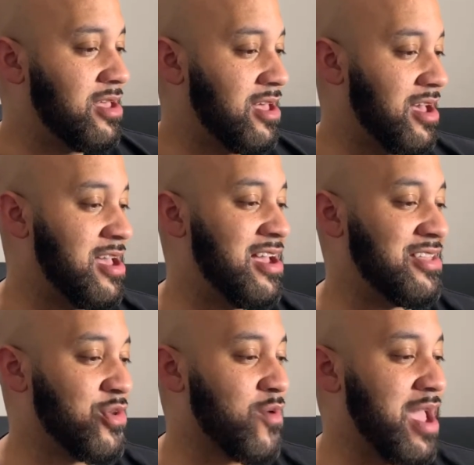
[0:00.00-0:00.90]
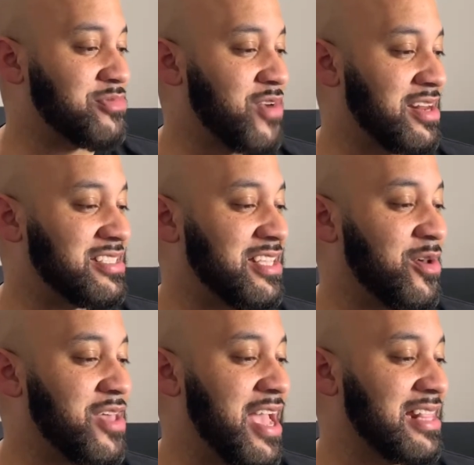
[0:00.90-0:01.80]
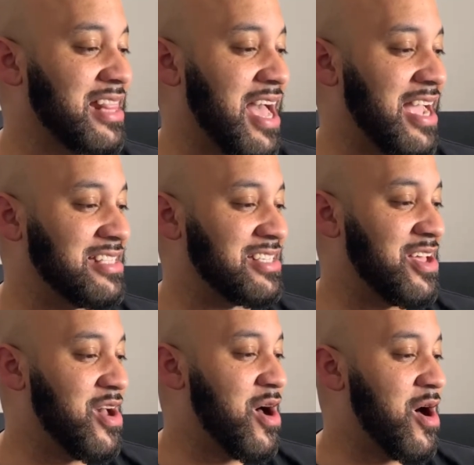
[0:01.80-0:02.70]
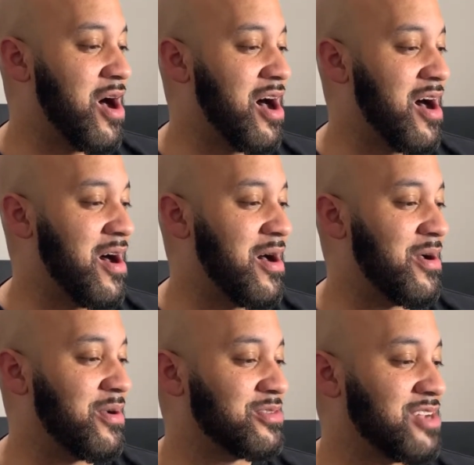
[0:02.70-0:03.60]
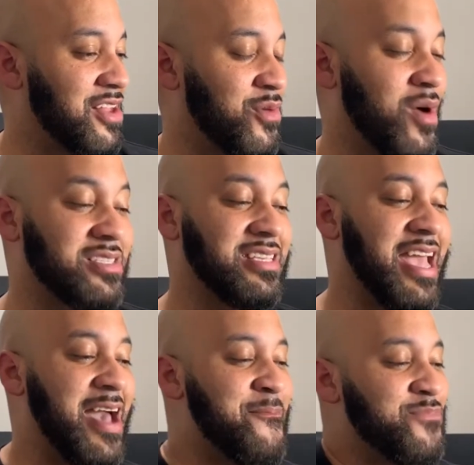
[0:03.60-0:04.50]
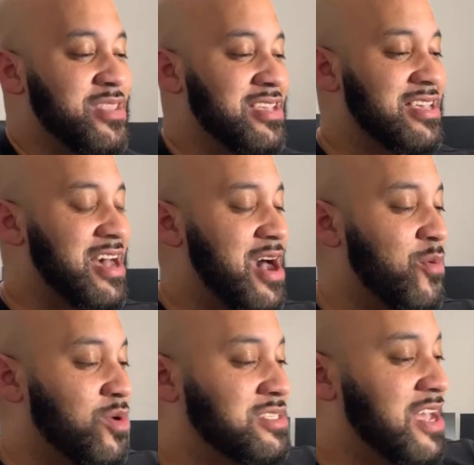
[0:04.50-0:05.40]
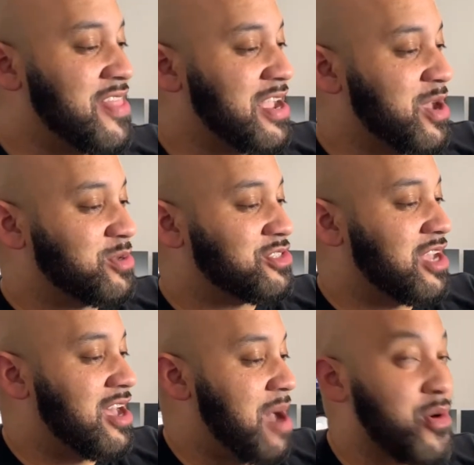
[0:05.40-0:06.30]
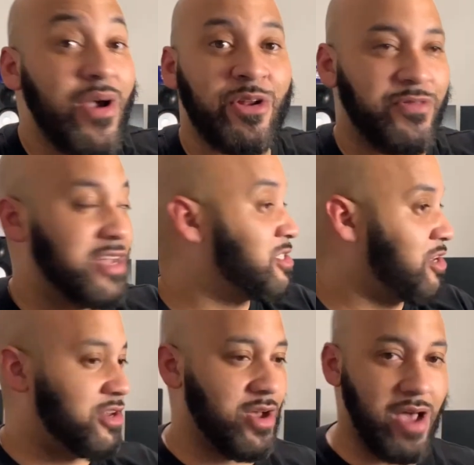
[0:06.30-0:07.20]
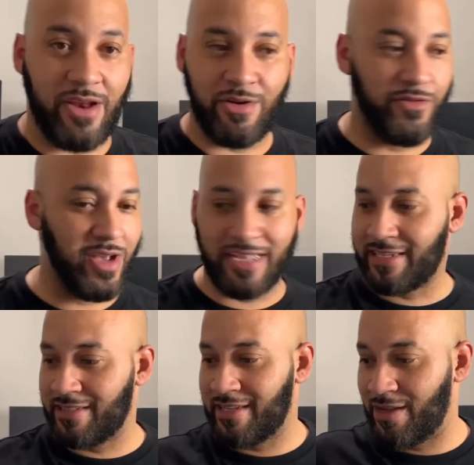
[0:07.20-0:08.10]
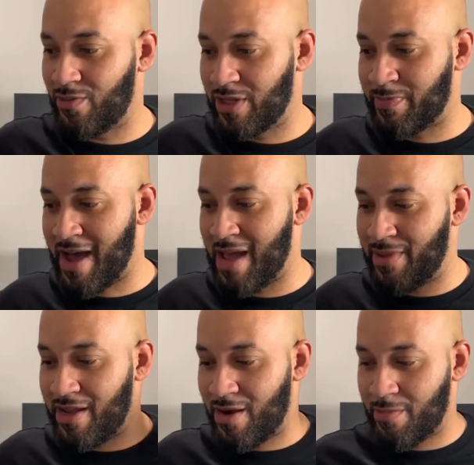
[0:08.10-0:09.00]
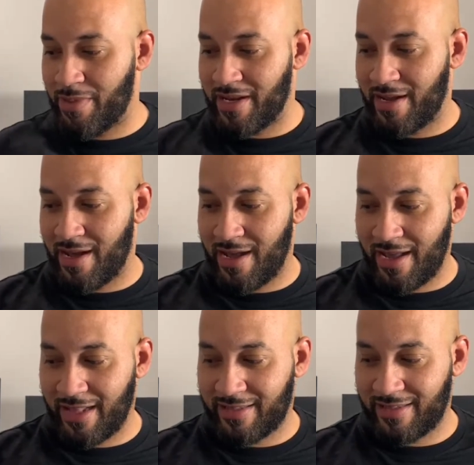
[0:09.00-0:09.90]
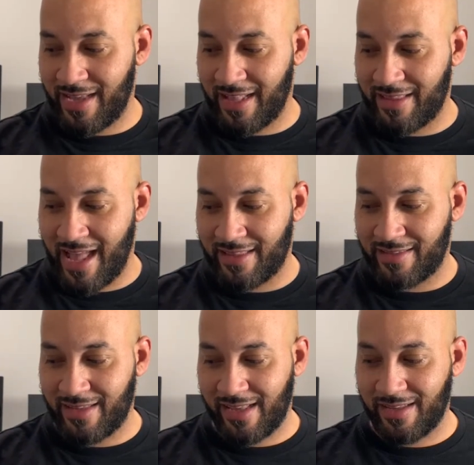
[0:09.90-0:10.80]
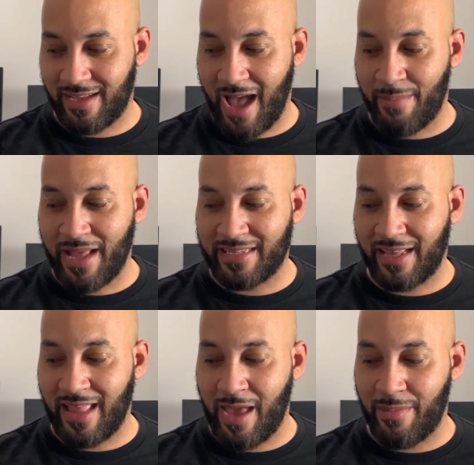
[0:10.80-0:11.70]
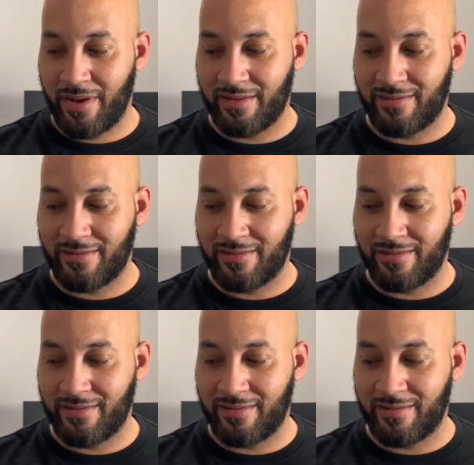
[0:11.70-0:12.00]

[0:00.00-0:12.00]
the Rams trying to steal the headlines. Jonathan Watson, yeah. We'll see how that goes. I'm a Raider fan, just so you know. I don't know if you guys can see what's behind me here, but that's God bless LA, but